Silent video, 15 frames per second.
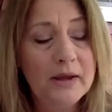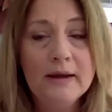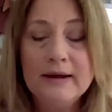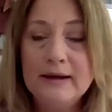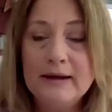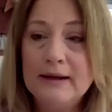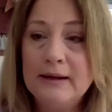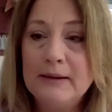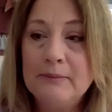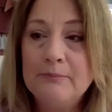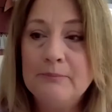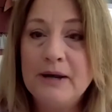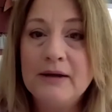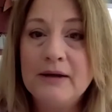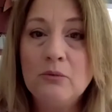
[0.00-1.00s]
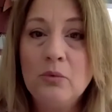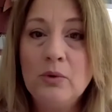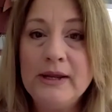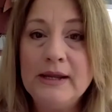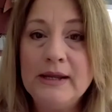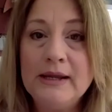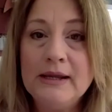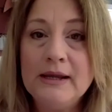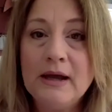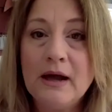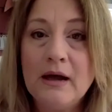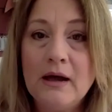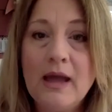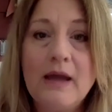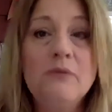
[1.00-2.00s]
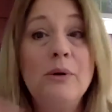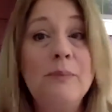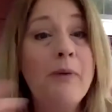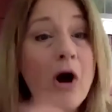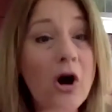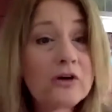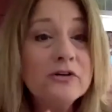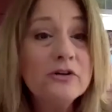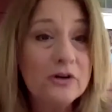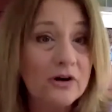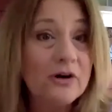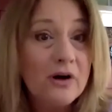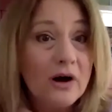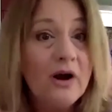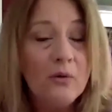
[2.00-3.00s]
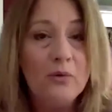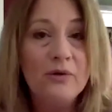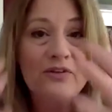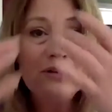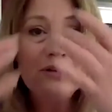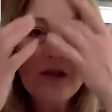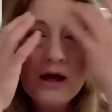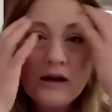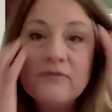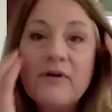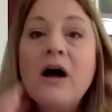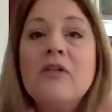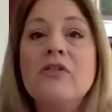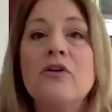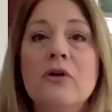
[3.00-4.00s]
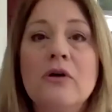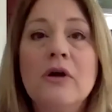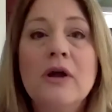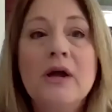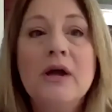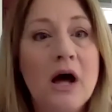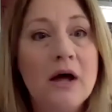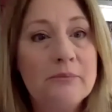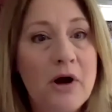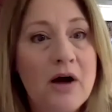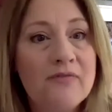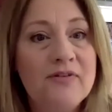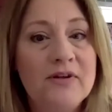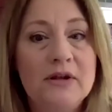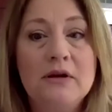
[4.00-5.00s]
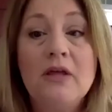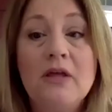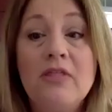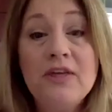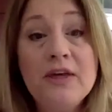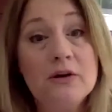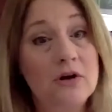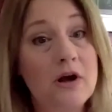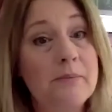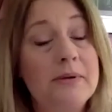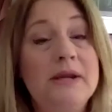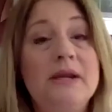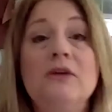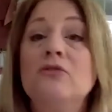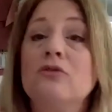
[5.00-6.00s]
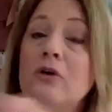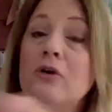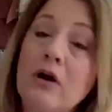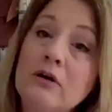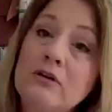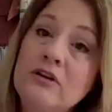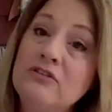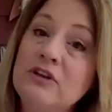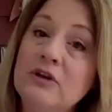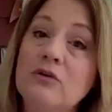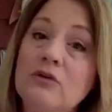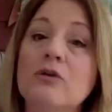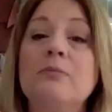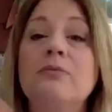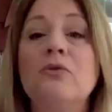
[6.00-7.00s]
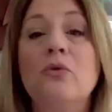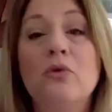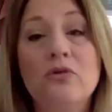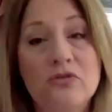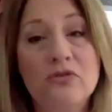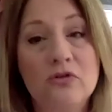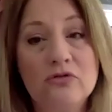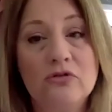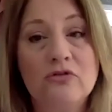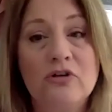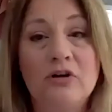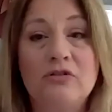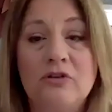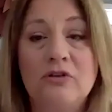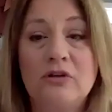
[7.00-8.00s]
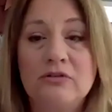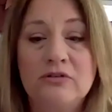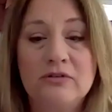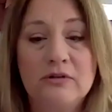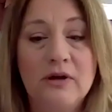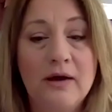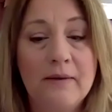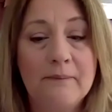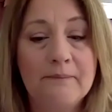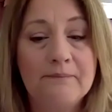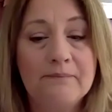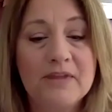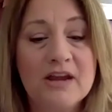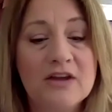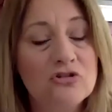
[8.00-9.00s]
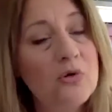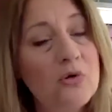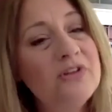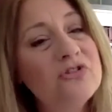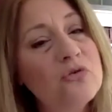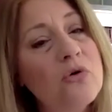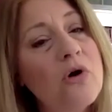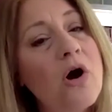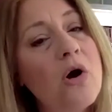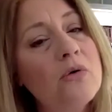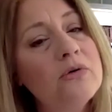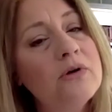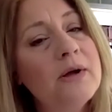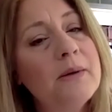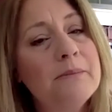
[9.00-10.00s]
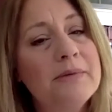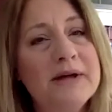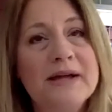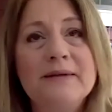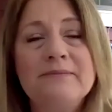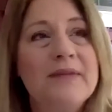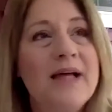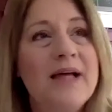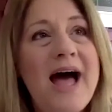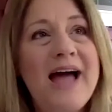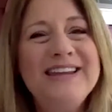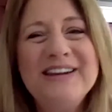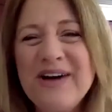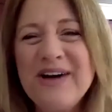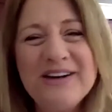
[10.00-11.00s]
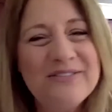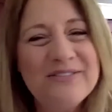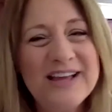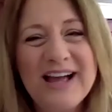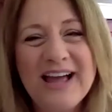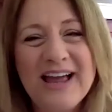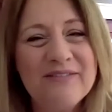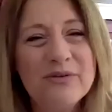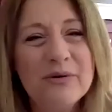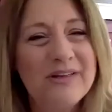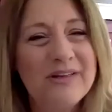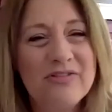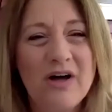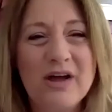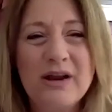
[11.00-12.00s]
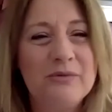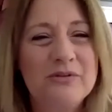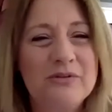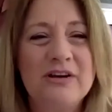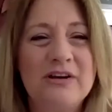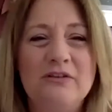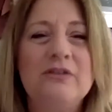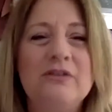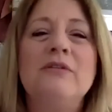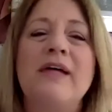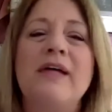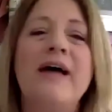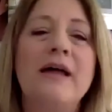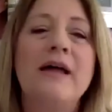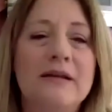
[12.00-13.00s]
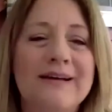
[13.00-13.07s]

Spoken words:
but we partner with a lot of other nonprofit theater companies or artistic groups or social justice things. So it's grown, but I don't think I ever really thought I was going to do that.